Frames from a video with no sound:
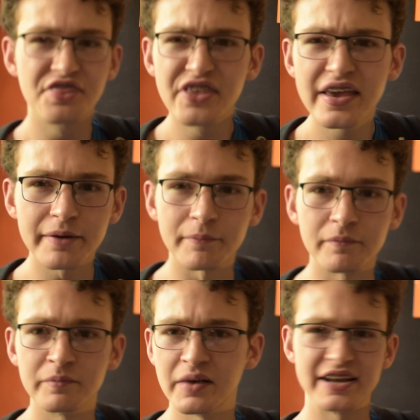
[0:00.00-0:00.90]

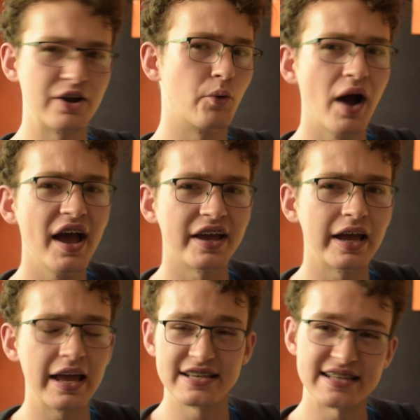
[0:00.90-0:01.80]
Theme, in a way,
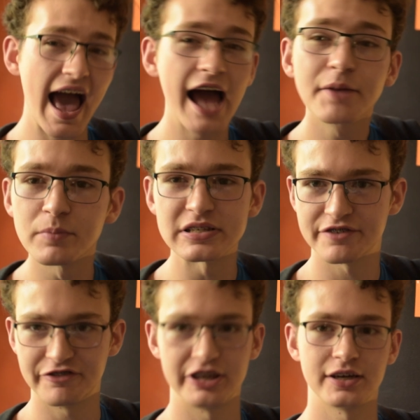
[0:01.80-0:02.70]
is
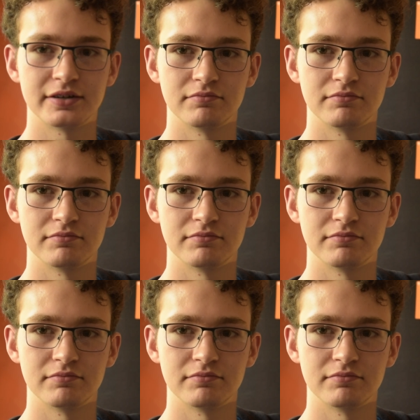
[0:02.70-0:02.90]
atmosphere.